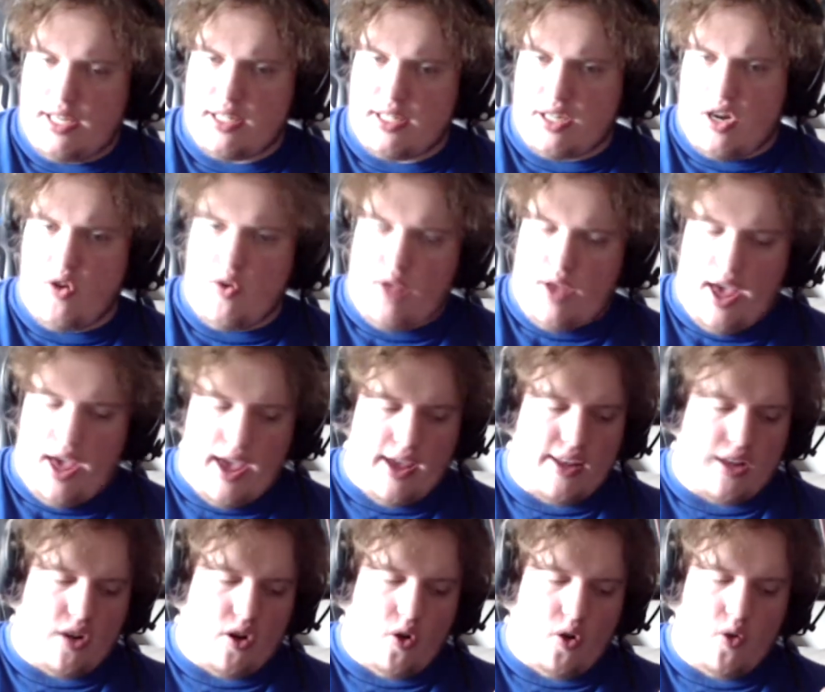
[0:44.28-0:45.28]
okay
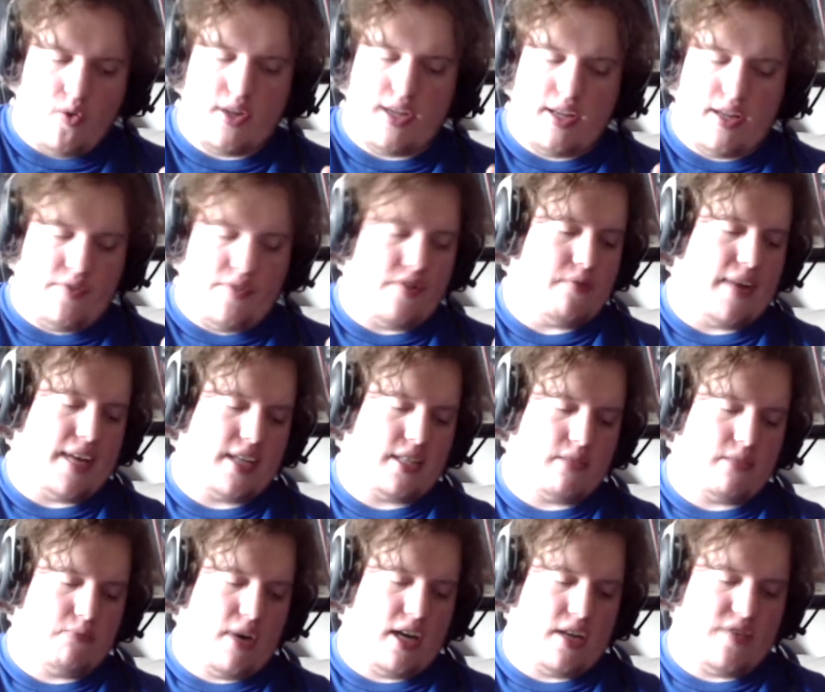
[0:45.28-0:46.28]
to hold it if you make
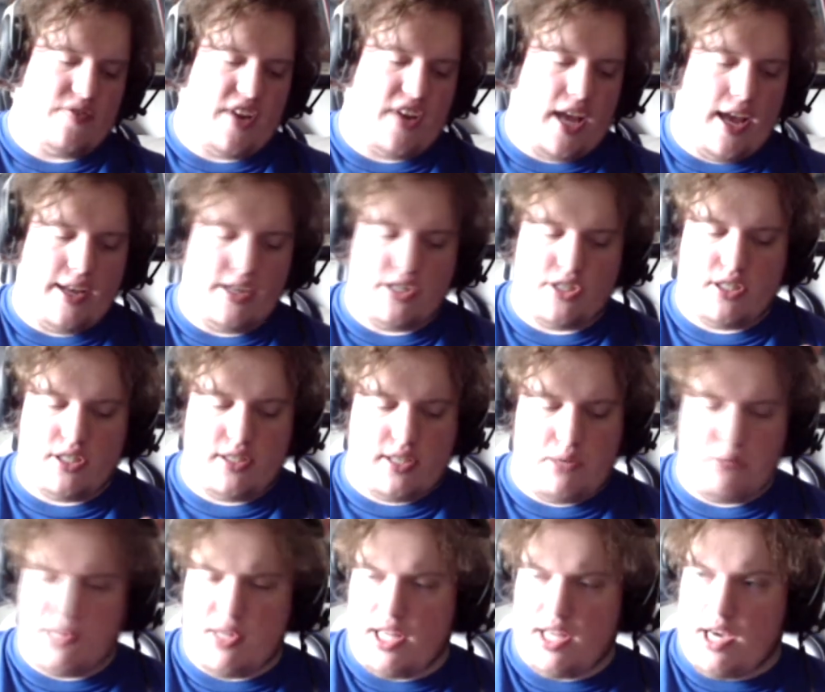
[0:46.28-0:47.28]
some modifications
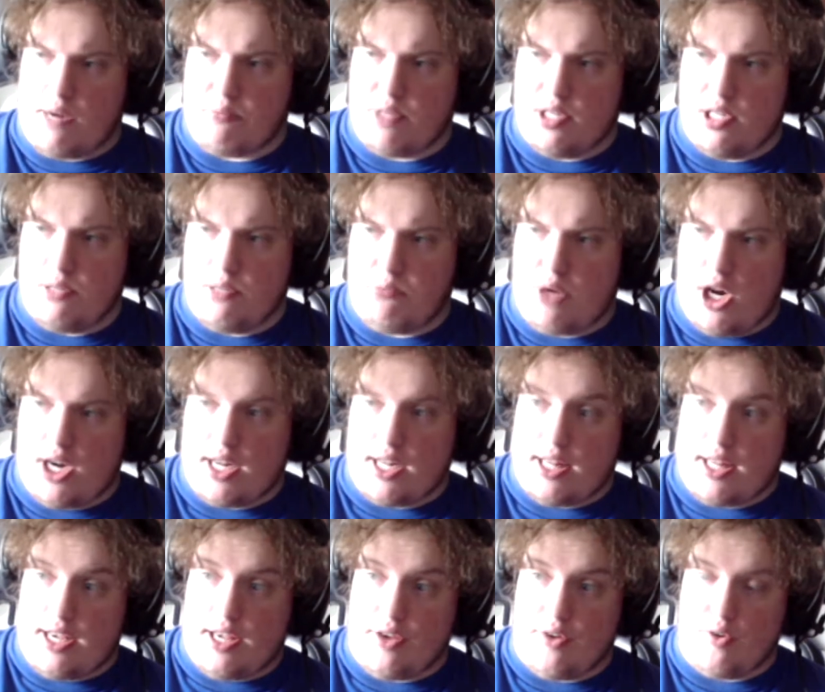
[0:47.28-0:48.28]
up at the upper part of
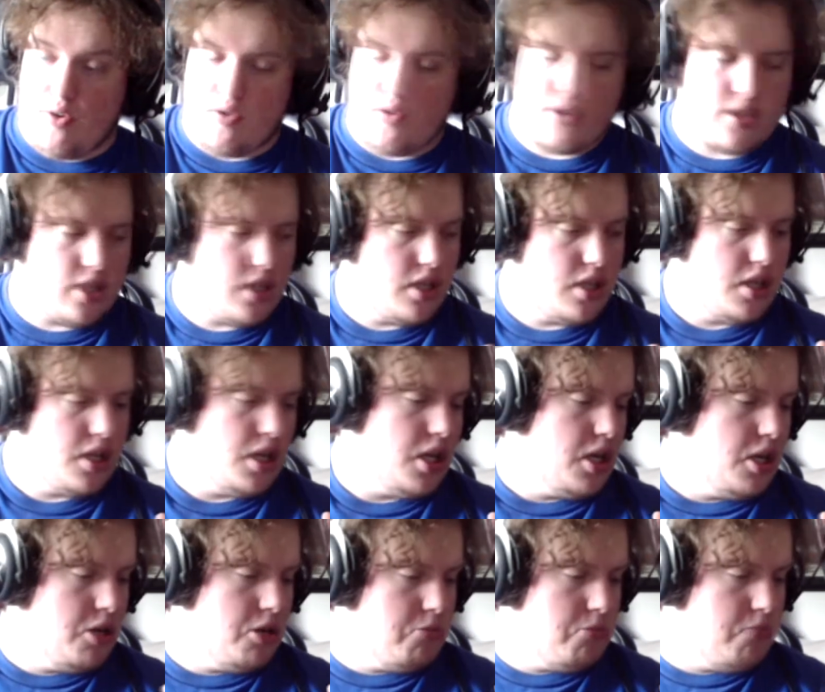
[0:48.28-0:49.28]
the hilt,
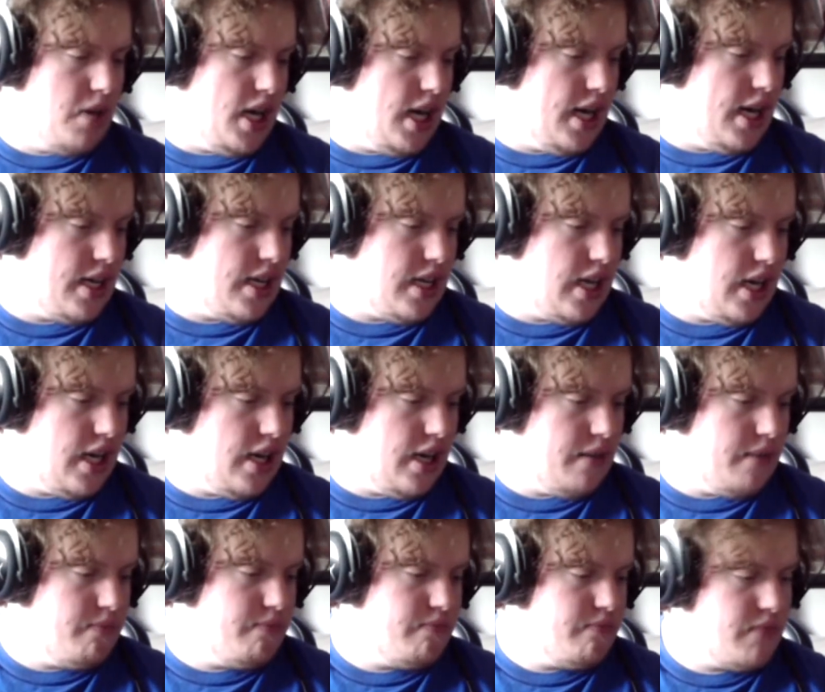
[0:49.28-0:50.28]
but
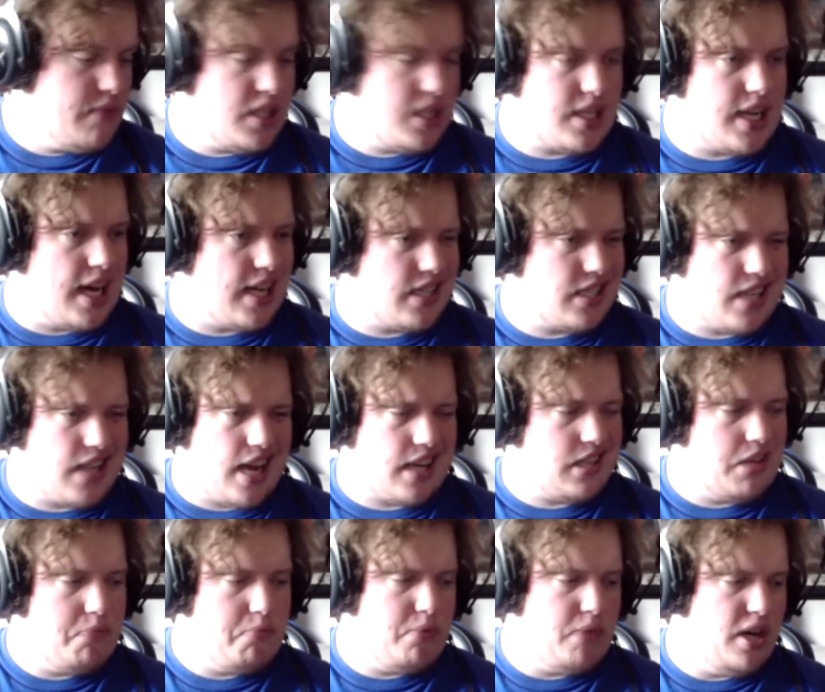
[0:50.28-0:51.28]
it's not
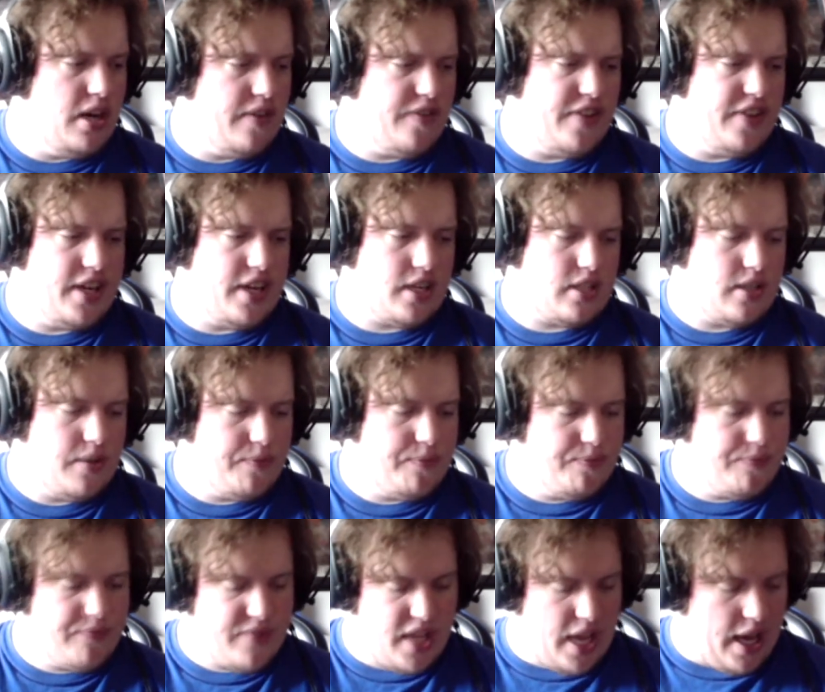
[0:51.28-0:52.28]
exactly perfect.
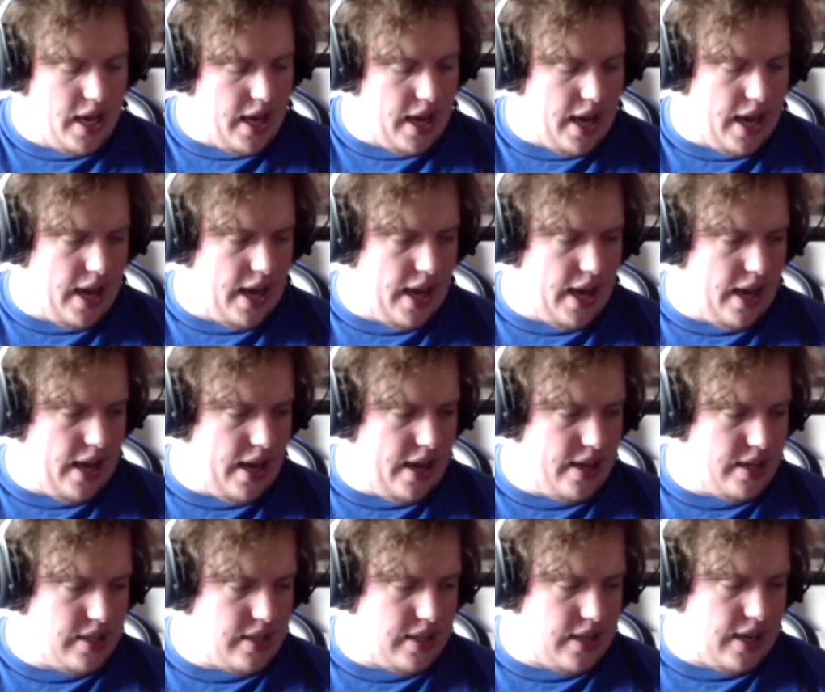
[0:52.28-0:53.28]

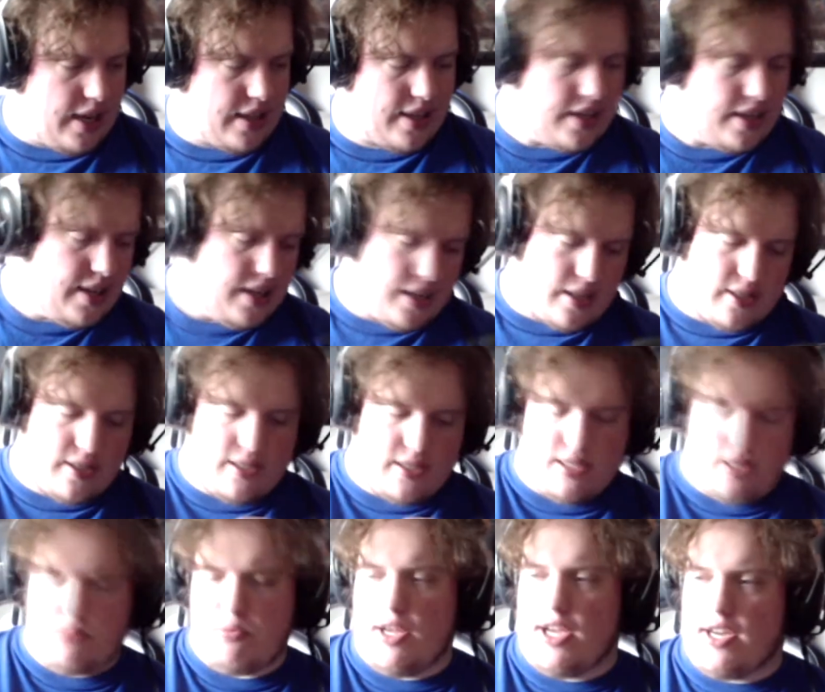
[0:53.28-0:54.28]
And I think the
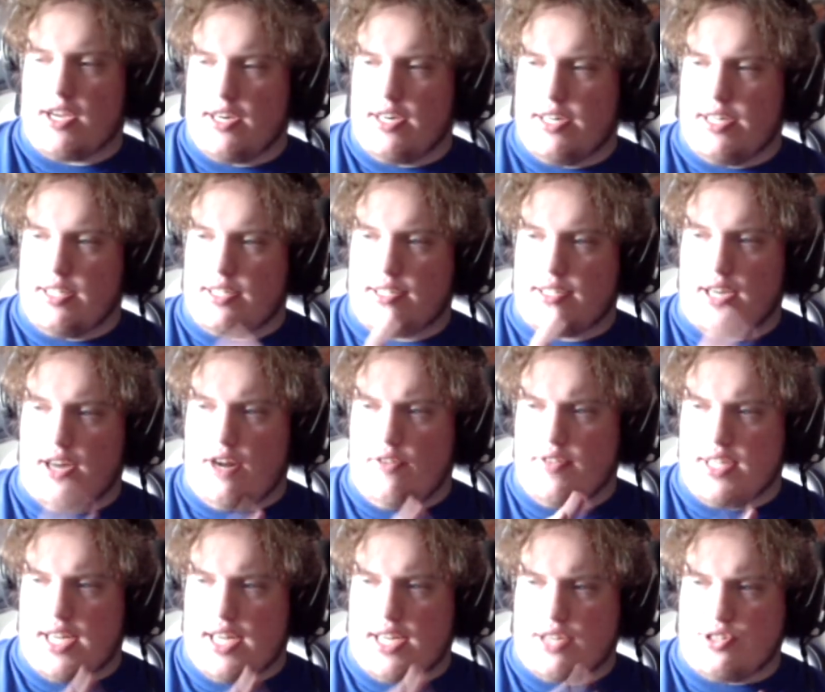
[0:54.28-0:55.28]
speaker itself
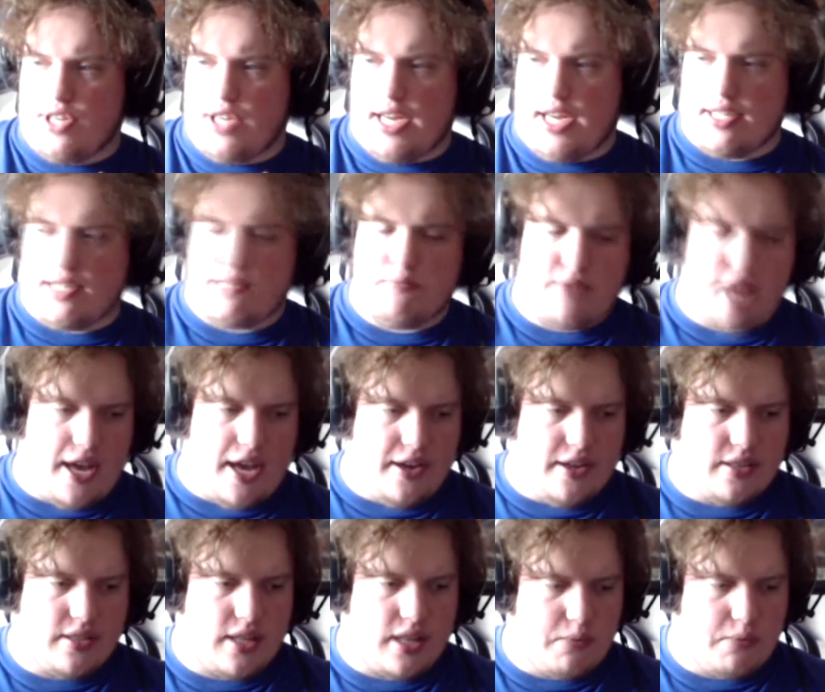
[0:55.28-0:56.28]
has actually got some
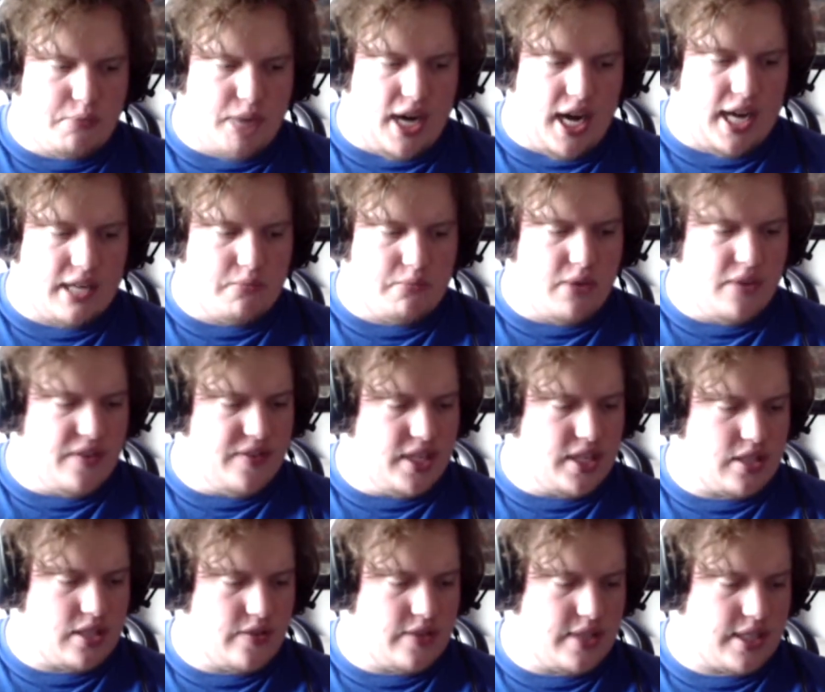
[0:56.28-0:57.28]
tears on the bottom of it,
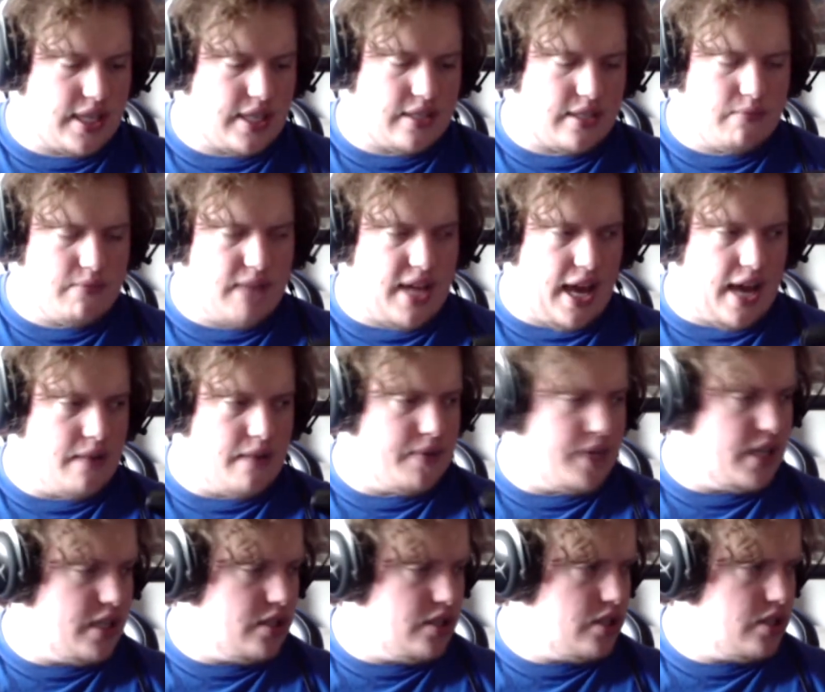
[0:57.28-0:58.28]
so it's got some
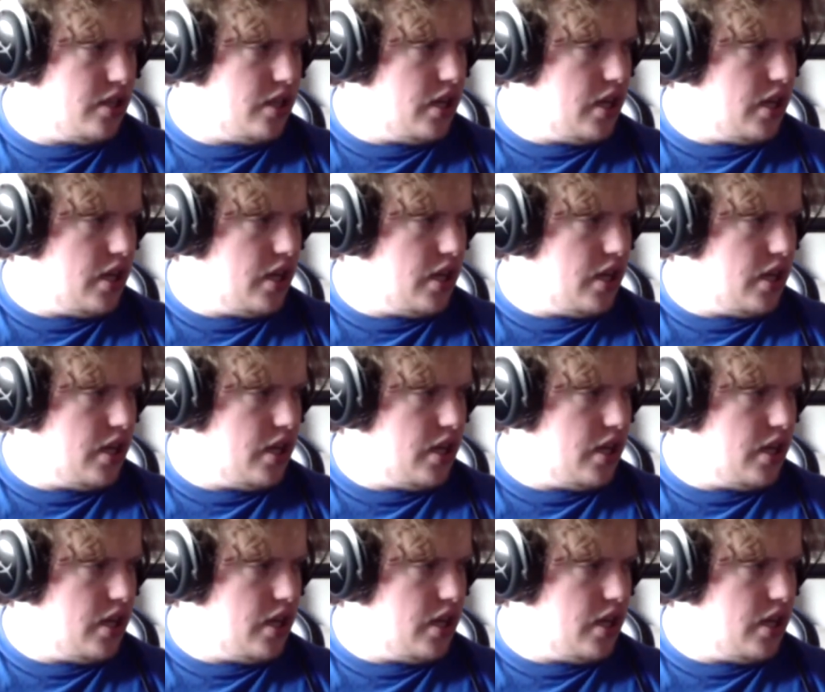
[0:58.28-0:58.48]
damage.